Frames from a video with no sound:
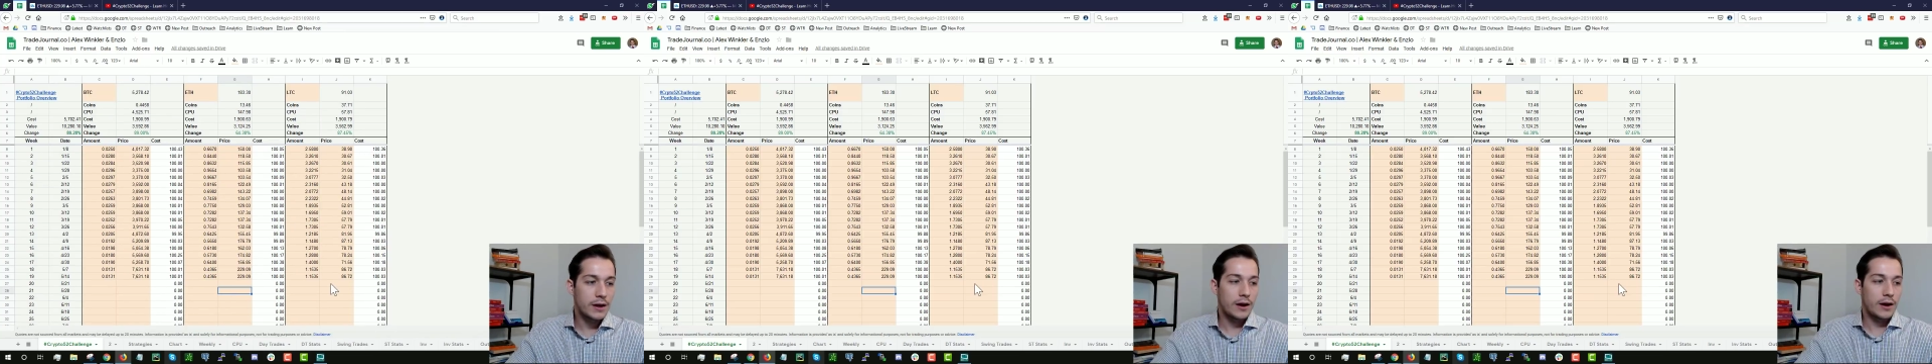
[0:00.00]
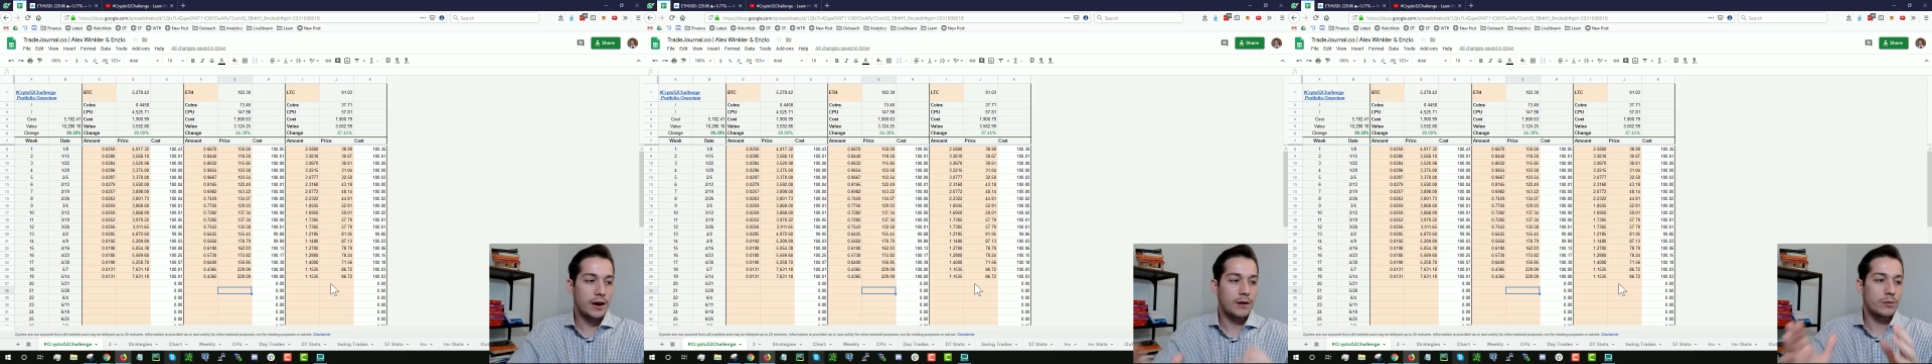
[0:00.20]

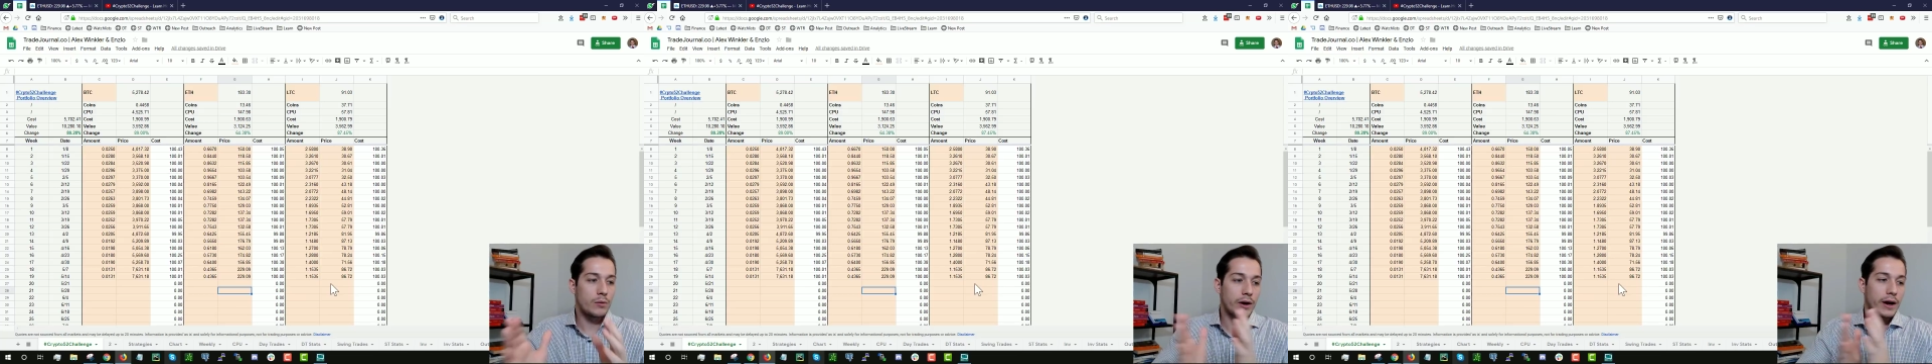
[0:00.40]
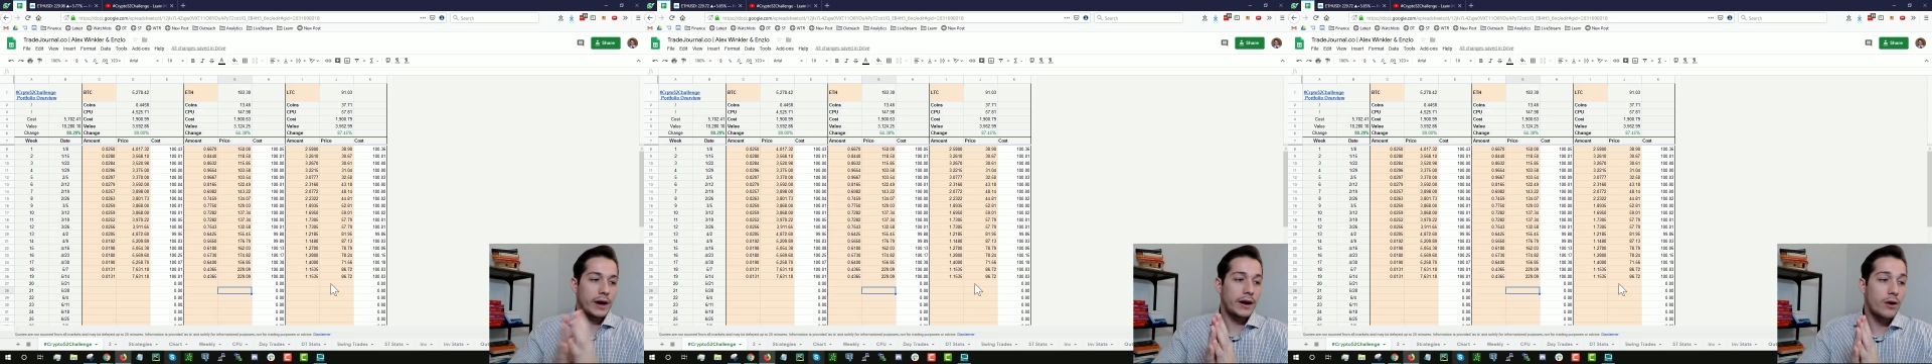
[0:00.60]
What
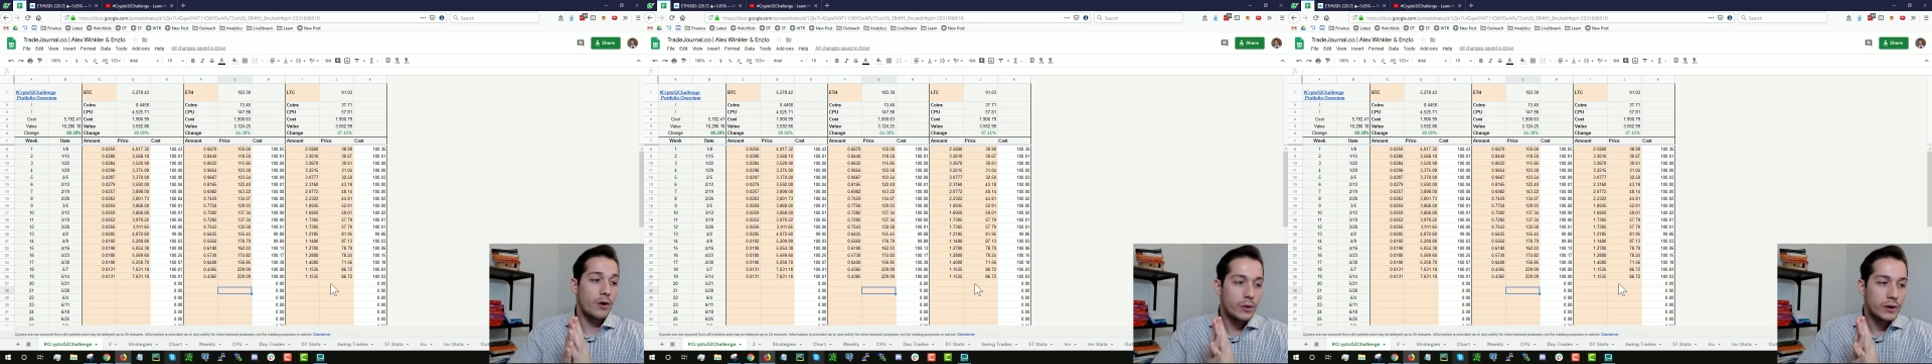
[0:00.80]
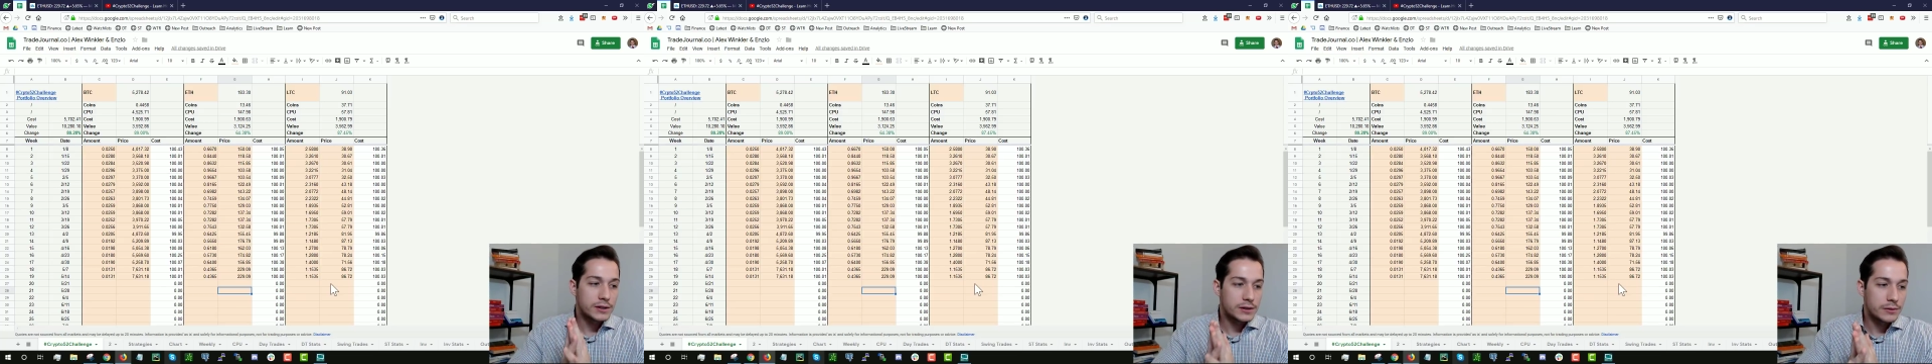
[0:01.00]
I
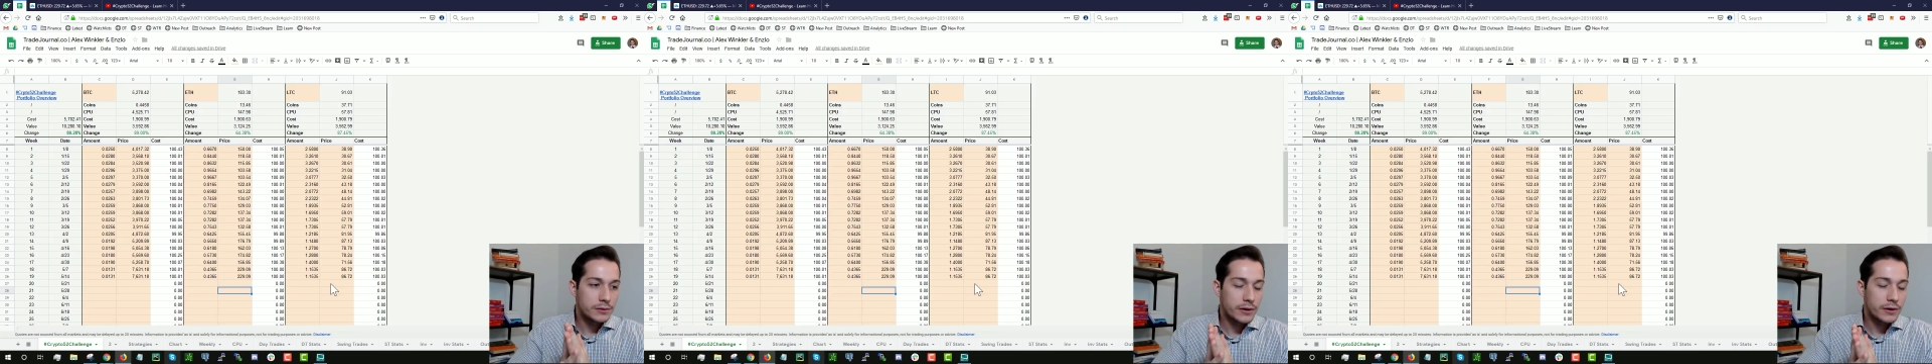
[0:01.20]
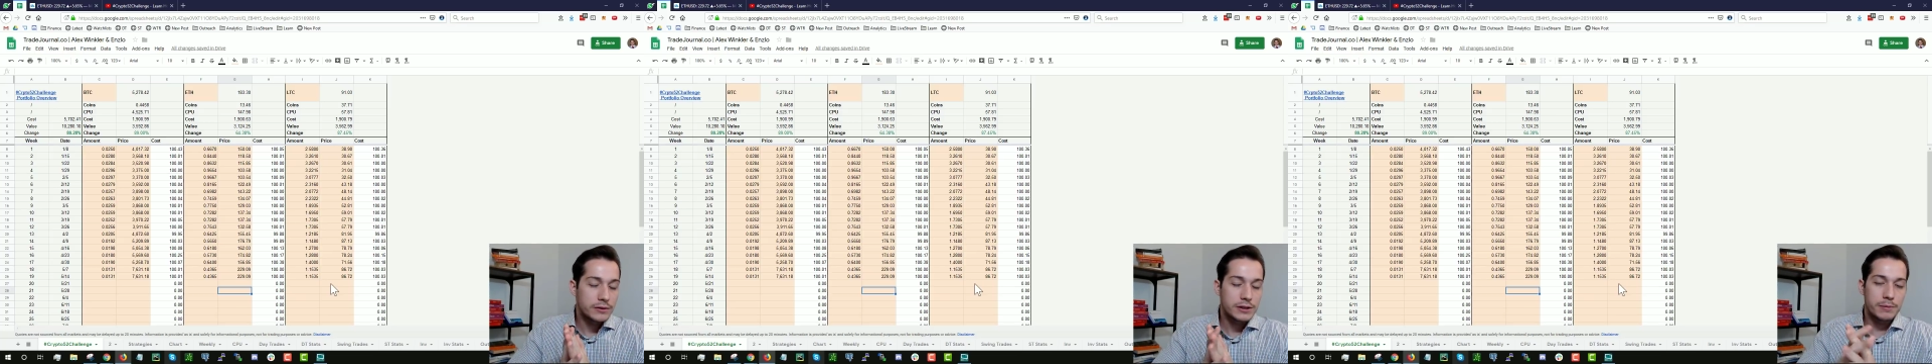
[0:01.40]
always do,
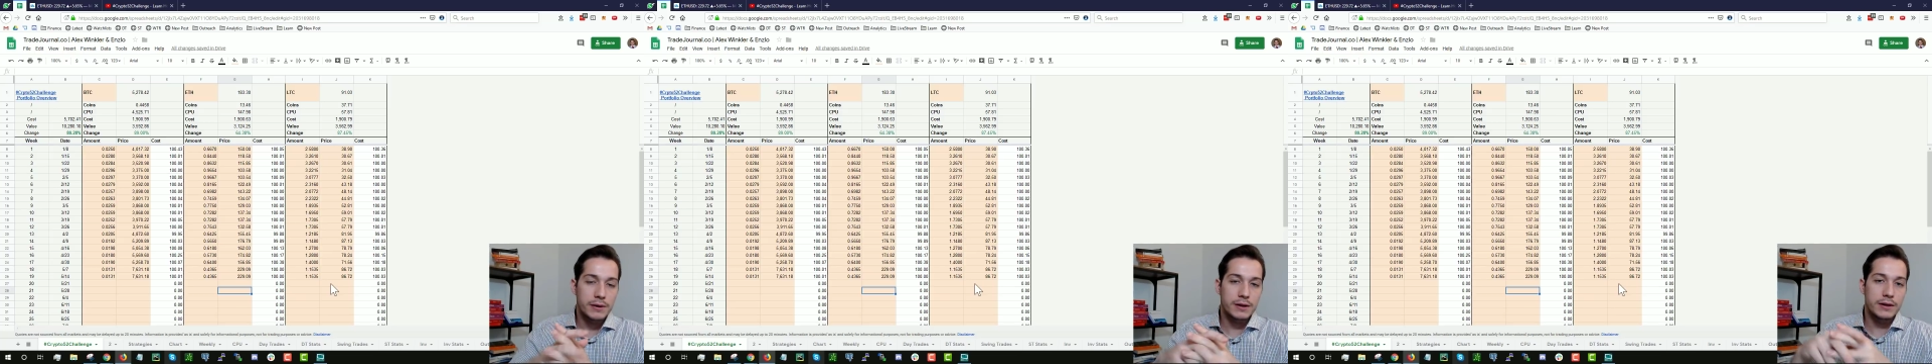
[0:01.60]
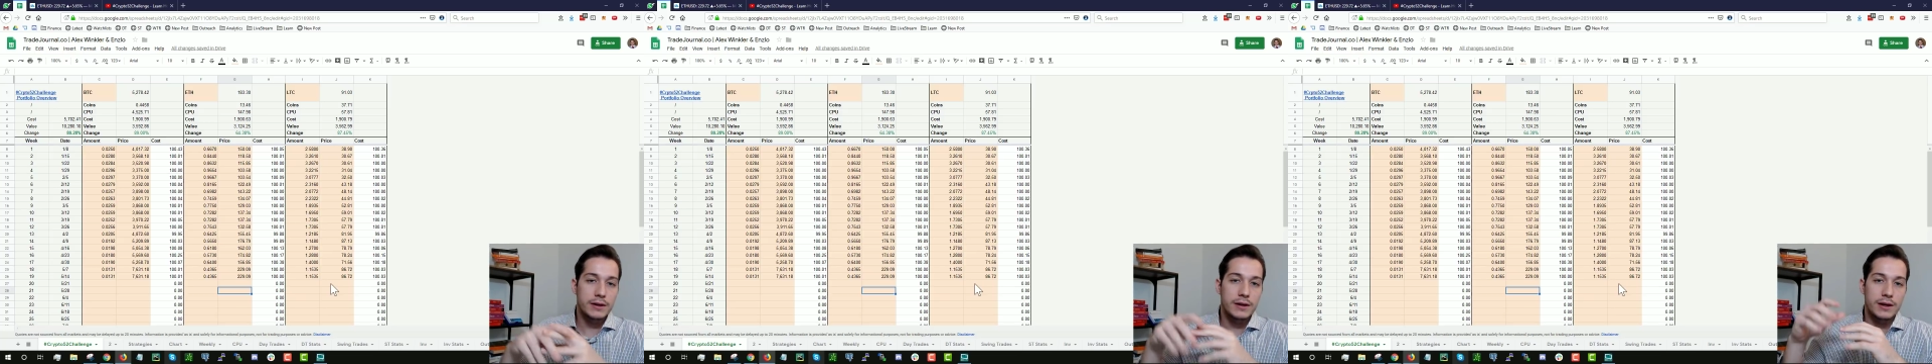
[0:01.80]
though,
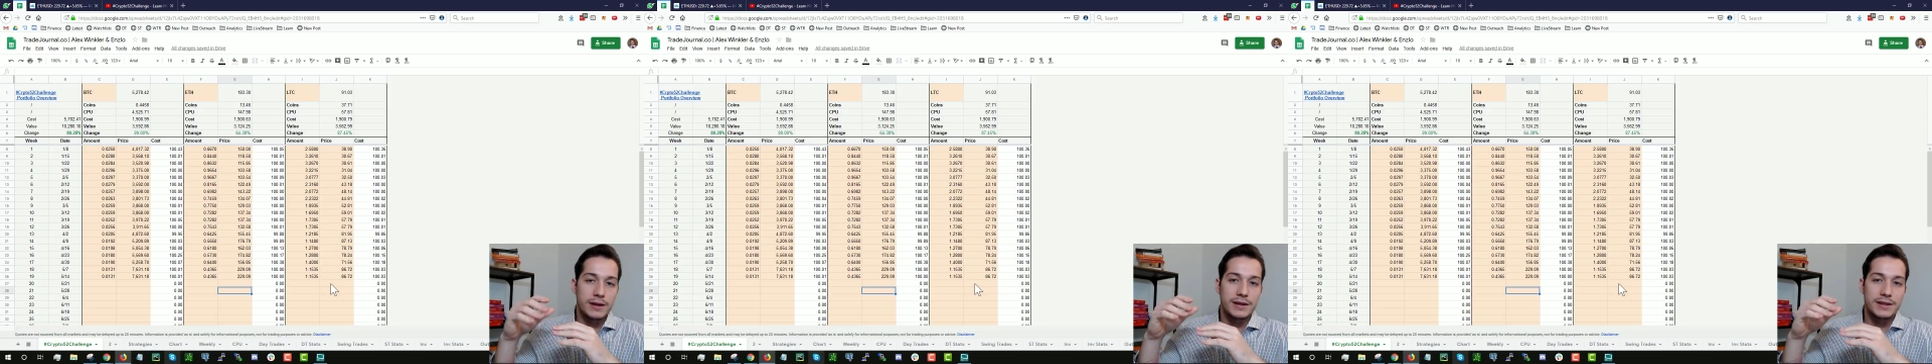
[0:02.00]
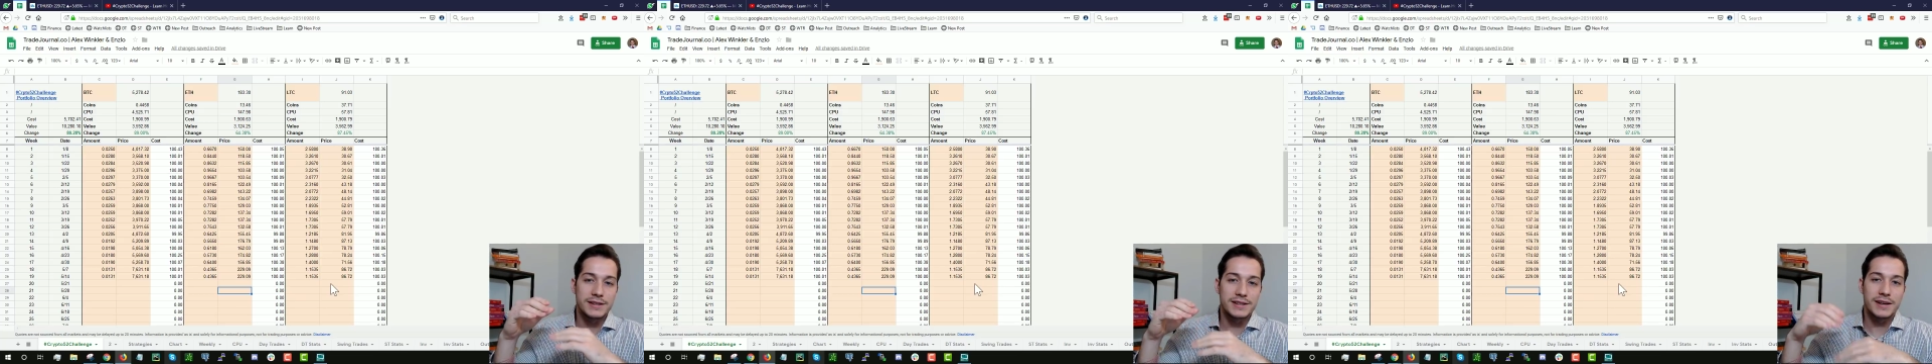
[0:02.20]
typically
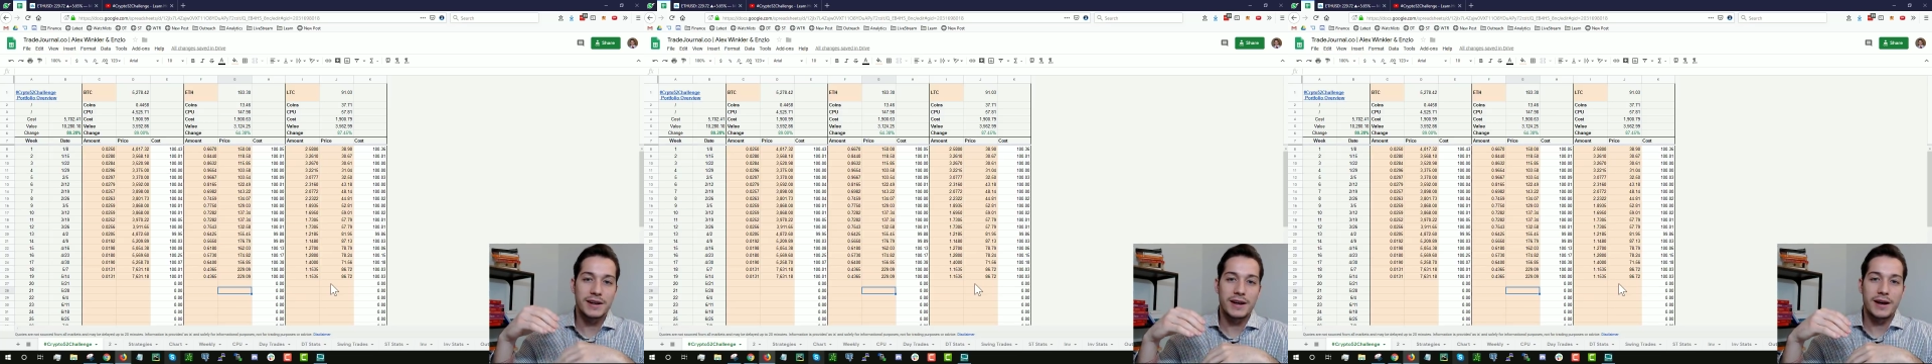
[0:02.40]
is